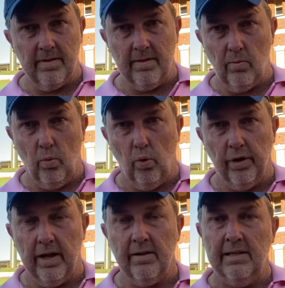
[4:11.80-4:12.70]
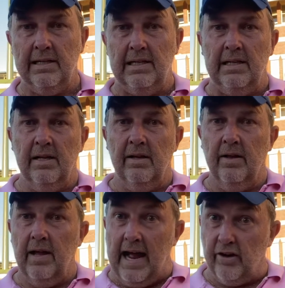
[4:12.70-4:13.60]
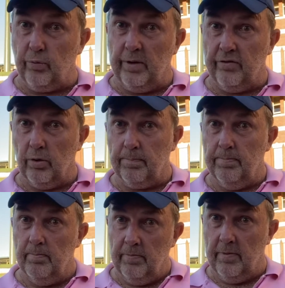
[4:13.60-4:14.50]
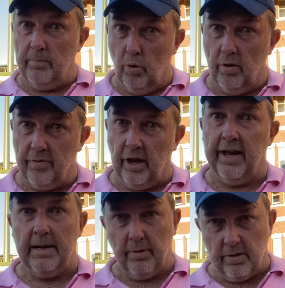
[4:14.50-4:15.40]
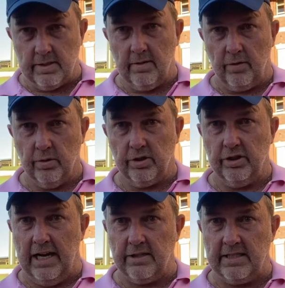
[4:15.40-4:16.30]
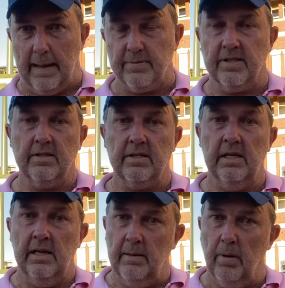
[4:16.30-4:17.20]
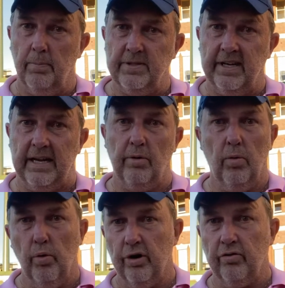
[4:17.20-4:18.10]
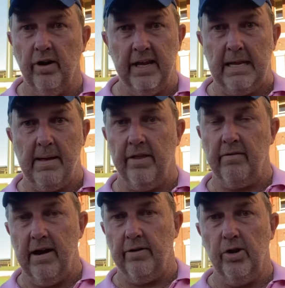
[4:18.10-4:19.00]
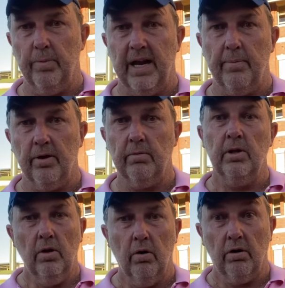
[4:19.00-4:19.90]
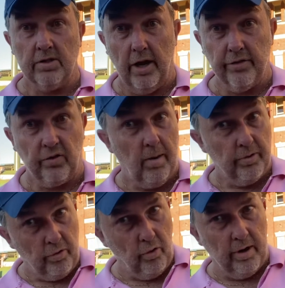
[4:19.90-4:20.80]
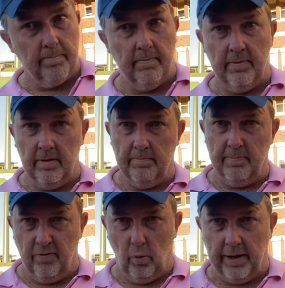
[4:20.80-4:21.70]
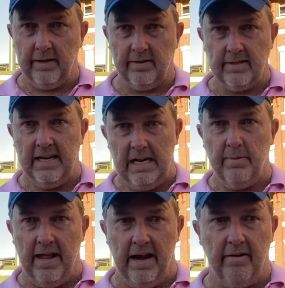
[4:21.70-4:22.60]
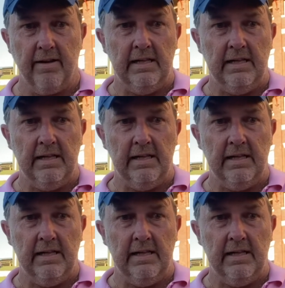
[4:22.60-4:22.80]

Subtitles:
Warner. Ashwin took more of the lead because, of course, Jadeja's absence. Bowled particularly well. Warner tried to hit him out of the ground and got LBW, or as I describe it, groin before wicket, because it hit him in that area.